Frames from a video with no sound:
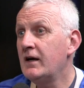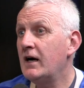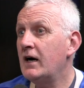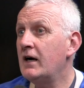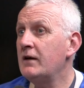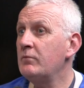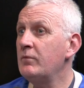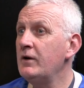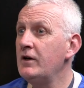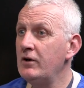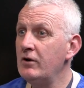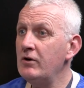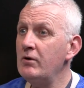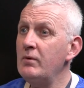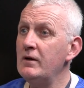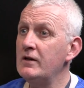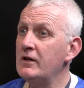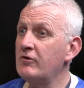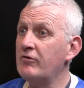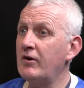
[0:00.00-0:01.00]
and we knew
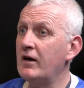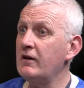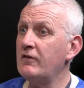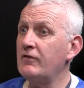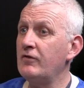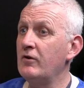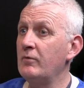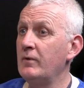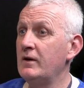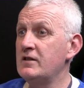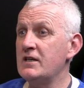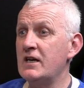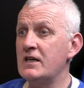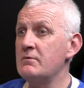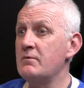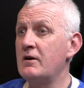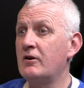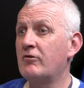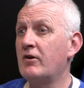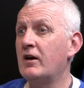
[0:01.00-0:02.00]
in the
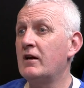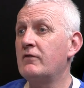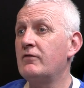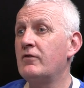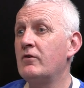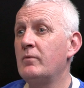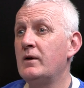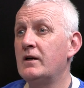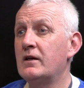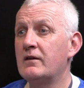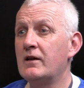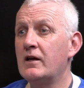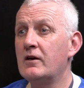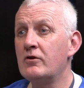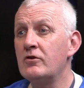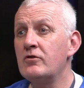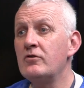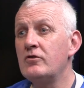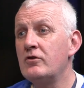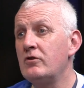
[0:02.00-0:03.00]
January transfer window, they
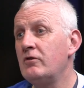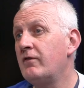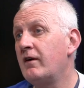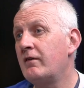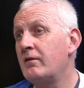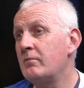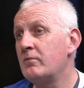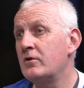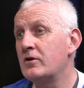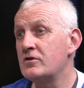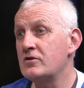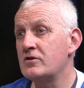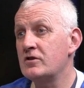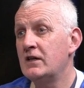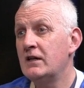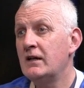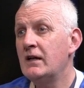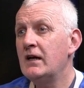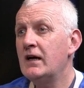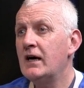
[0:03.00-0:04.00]
couldn't do very much,
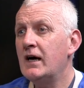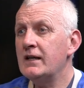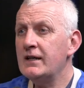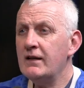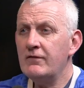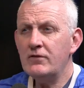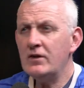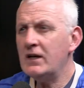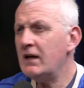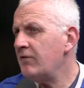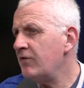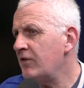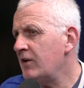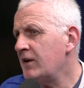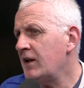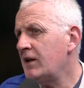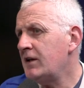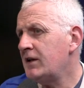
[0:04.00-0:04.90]
and they've done everything they